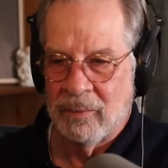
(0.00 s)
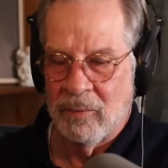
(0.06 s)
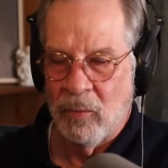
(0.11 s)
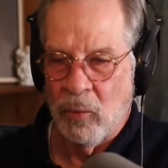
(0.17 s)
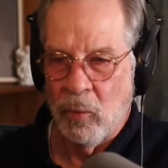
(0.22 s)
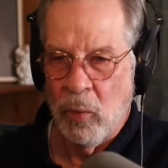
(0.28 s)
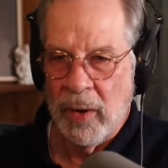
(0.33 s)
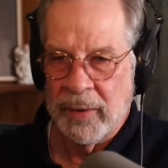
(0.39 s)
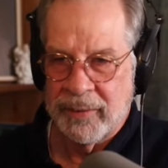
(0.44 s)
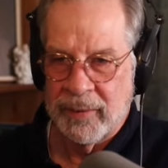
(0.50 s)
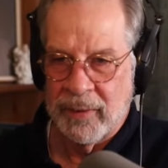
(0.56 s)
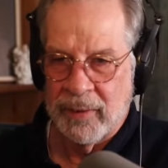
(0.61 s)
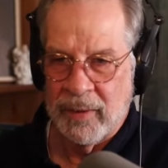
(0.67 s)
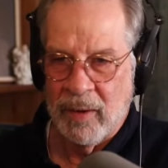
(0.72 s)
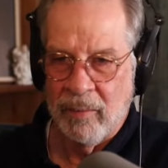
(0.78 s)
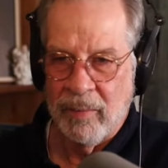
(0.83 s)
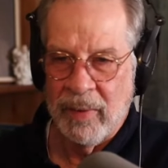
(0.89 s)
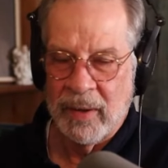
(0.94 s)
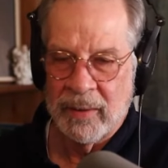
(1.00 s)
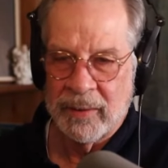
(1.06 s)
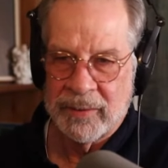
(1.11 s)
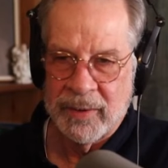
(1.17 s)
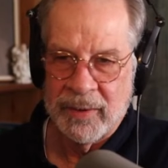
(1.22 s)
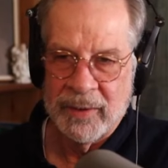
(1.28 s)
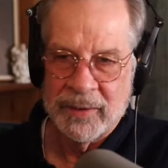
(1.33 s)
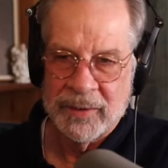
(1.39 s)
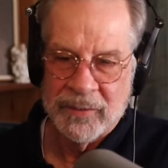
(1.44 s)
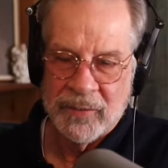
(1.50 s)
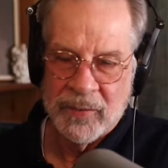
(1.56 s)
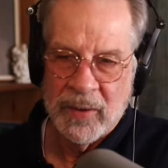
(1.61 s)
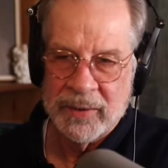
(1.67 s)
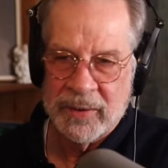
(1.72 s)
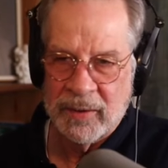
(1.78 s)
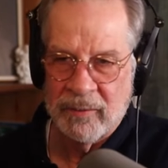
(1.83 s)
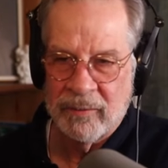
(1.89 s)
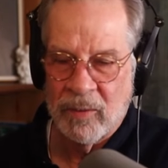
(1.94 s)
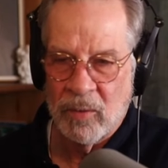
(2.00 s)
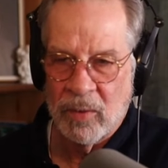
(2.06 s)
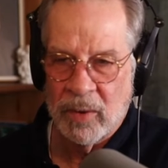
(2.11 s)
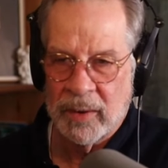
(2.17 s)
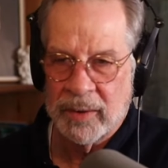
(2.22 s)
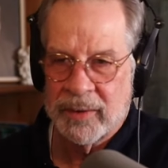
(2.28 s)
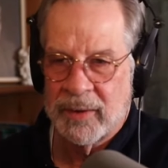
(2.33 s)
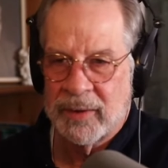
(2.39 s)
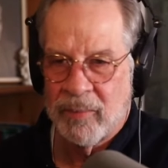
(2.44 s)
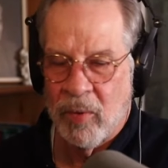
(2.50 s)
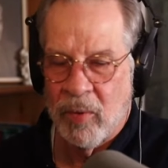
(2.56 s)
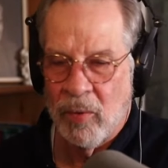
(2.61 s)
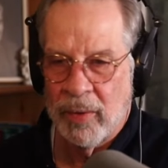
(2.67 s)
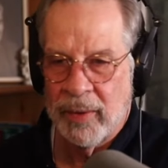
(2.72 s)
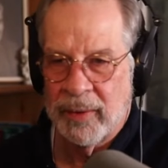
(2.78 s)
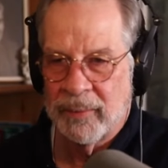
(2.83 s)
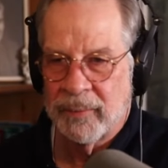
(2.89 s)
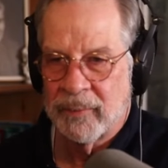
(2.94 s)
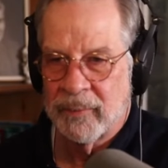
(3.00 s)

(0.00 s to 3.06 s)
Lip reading: what the nobility is fronting for at this point?